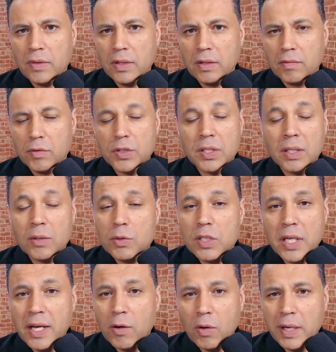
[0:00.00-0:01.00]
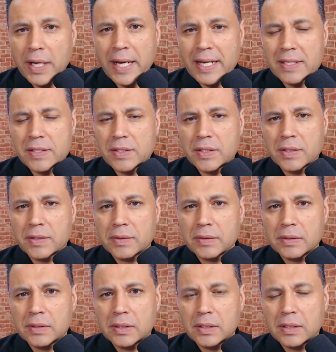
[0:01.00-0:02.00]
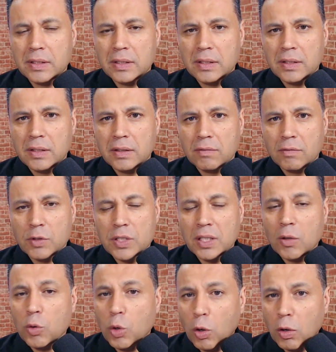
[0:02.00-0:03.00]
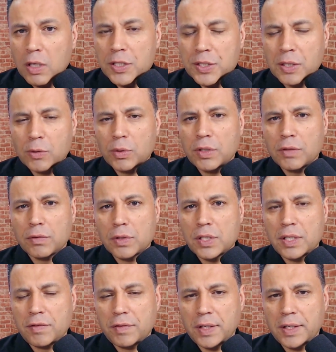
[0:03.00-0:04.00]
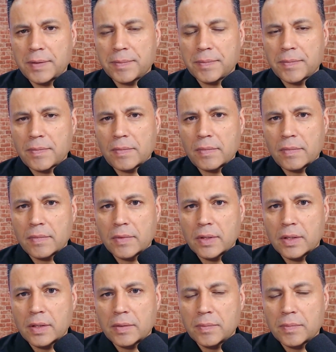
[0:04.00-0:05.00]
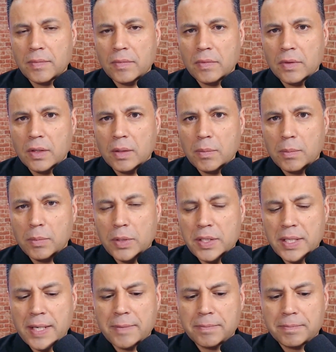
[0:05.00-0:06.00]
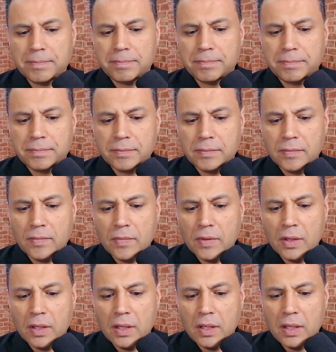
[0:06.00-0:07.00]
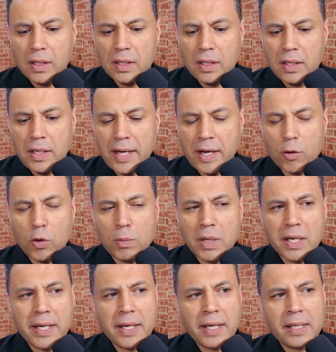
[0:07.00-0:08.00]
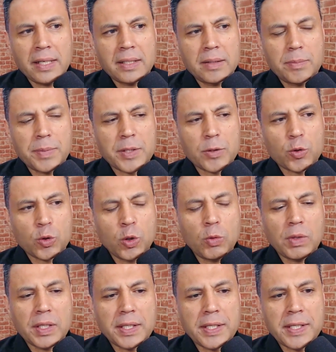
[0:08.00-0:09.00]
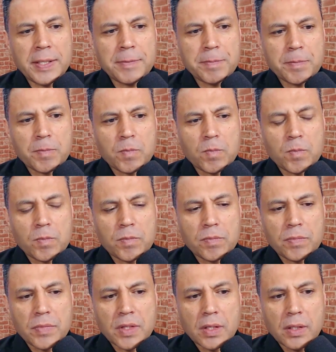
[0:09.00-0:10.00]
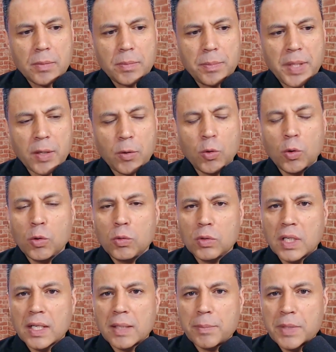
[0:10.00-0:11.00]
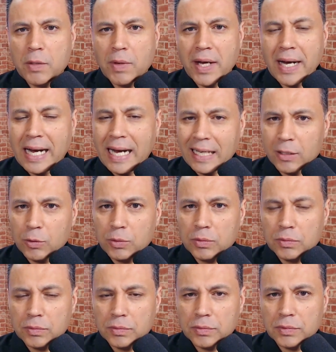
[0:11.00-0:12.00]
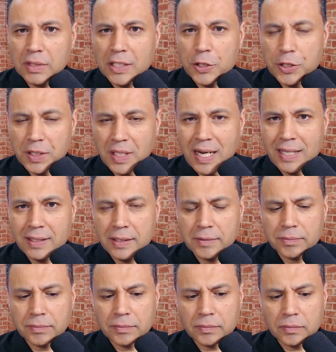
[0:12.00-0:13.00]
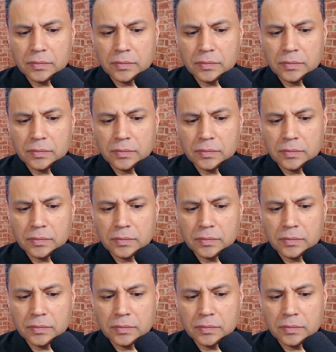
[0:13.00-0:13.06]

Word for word: You don't recognize yourself. You don't like what you see. That's it. It's like someone who took a wrong turn on the road